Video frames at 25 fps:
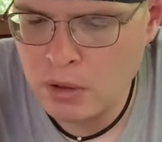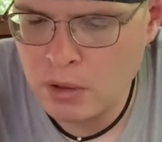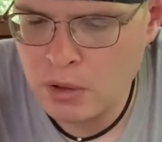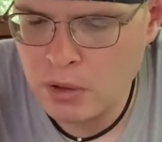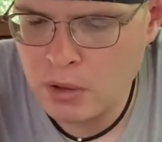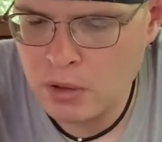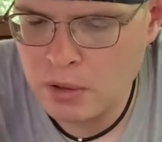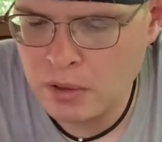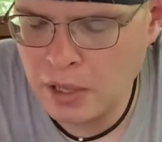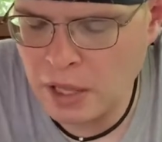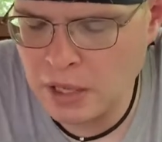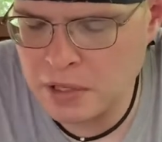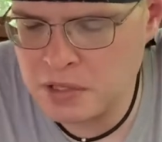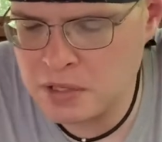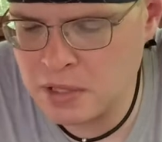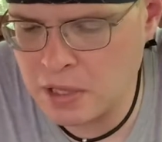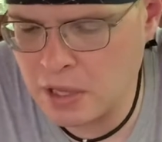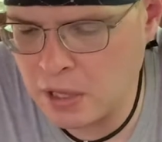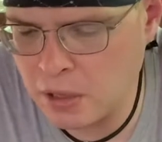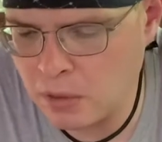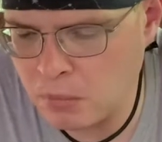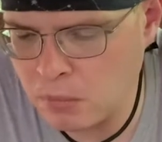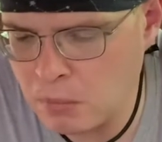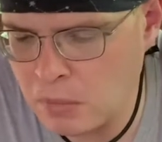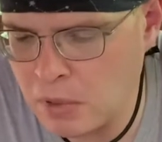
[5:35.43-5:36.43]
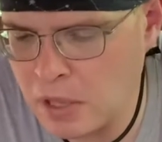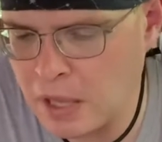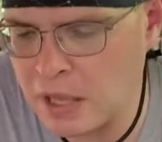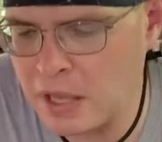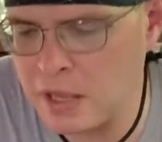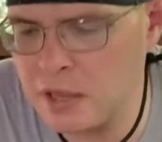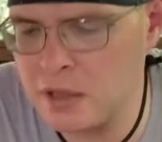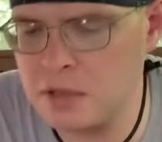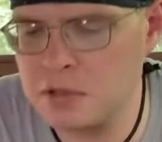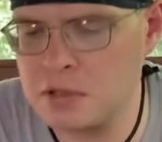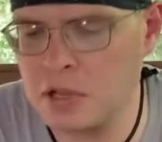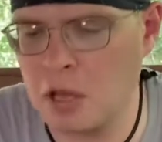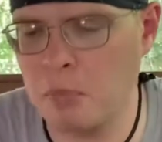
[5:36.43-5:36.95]
Next thing
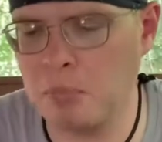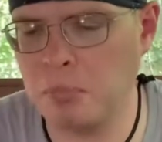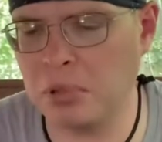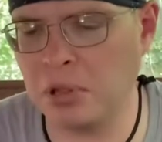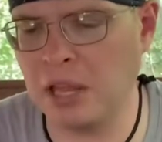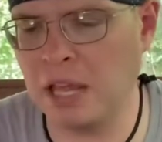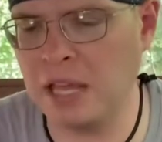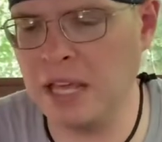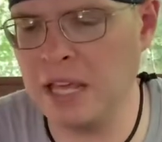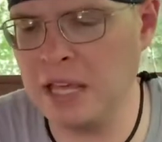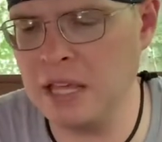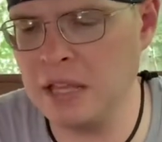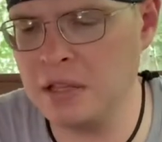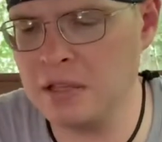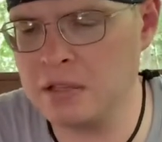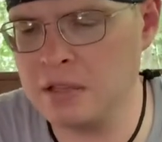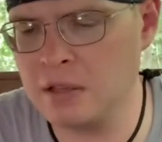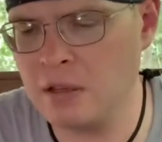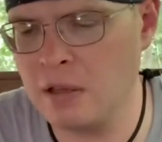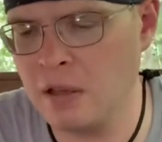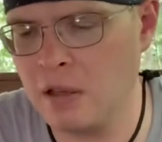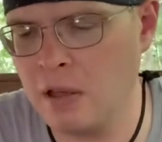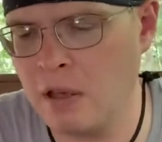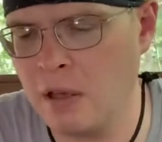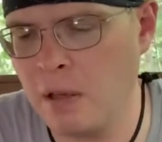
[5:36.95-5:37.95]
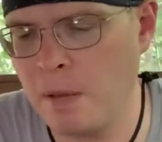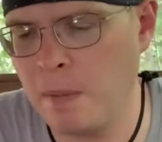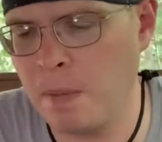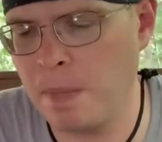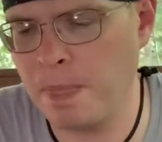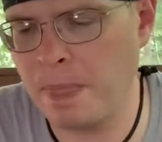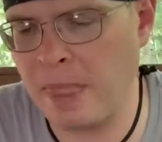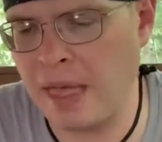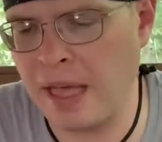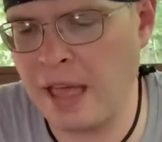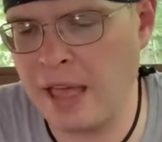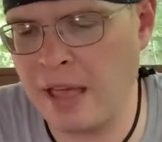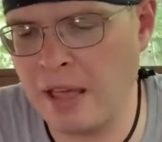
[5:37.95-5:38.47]
is blades
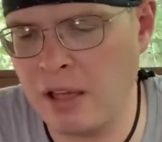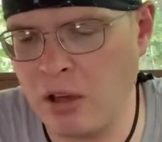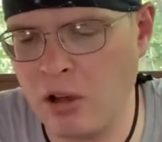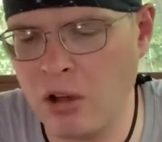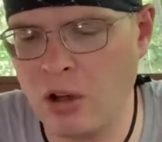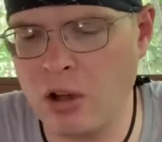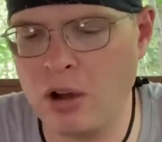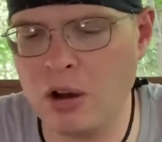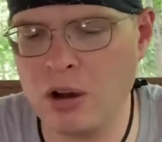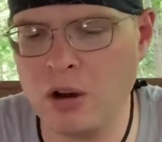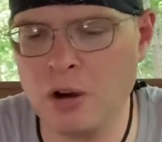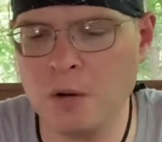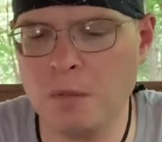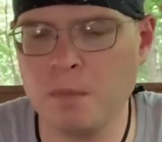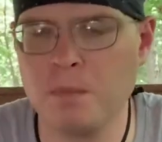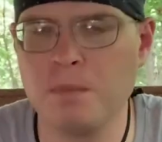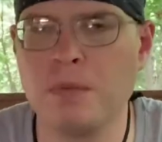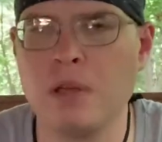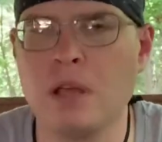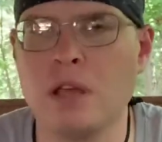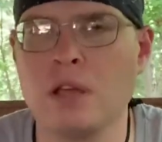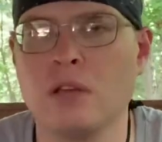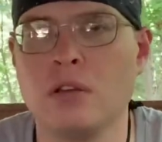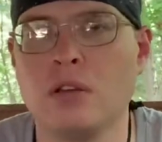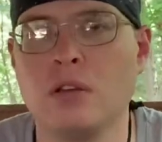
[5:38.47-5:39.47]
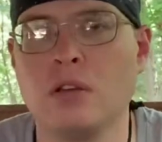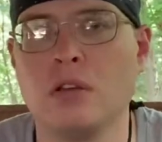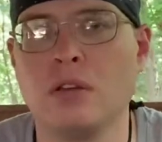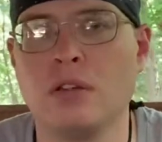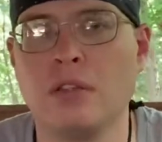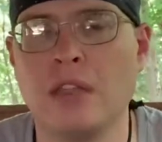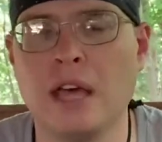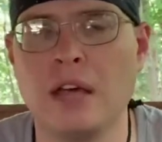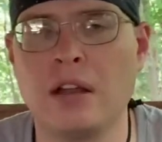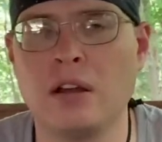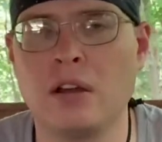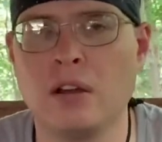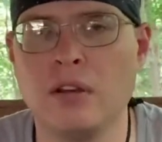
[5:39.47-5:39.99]
that are
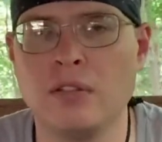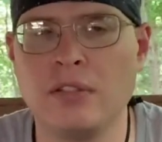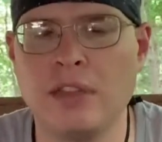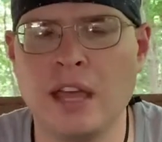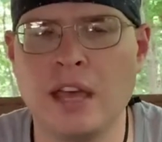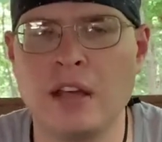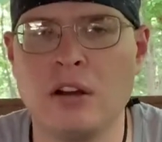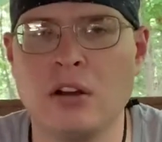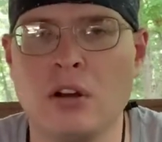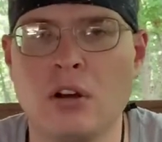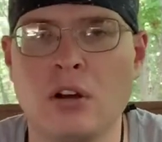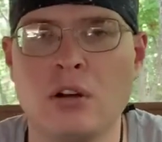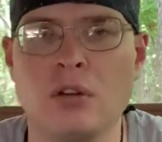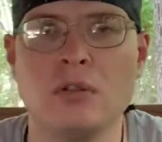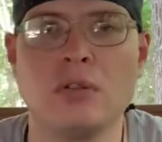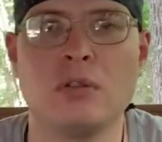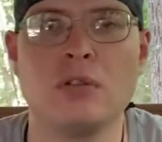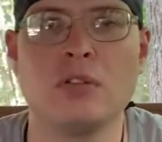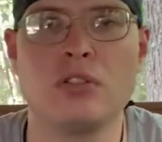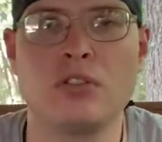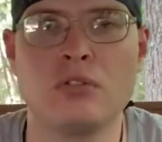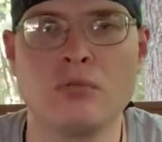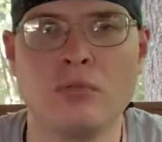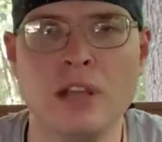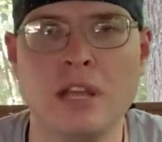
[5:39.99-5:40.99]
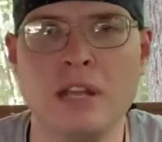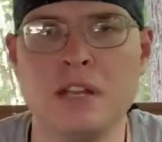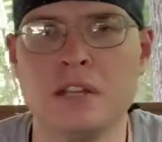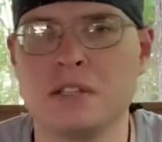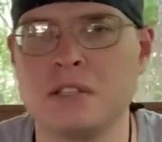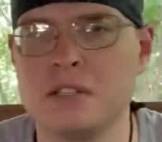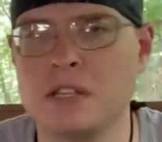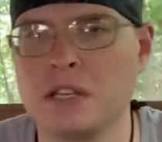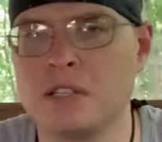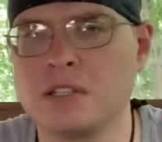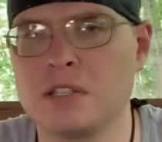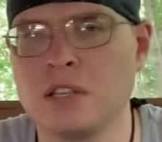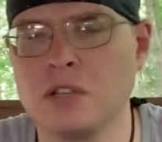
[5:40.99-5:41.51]
3 to
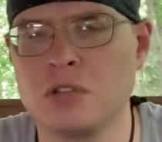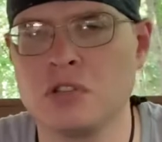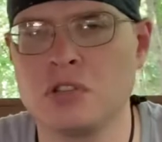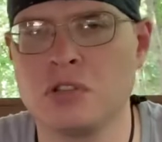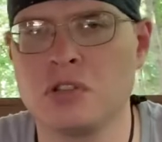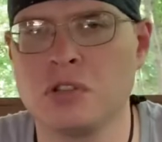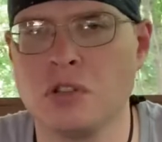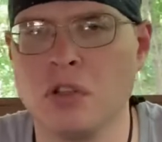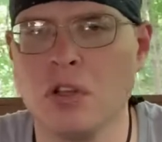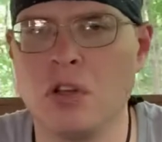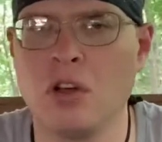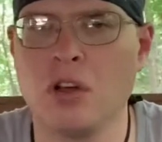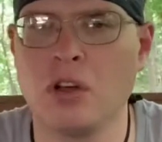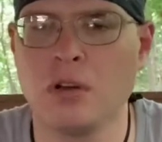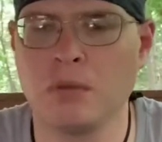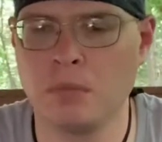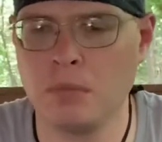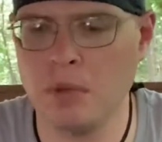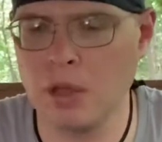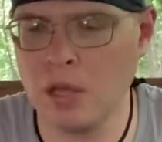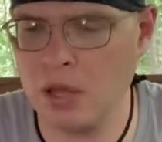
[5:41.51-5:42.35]
6 inches long.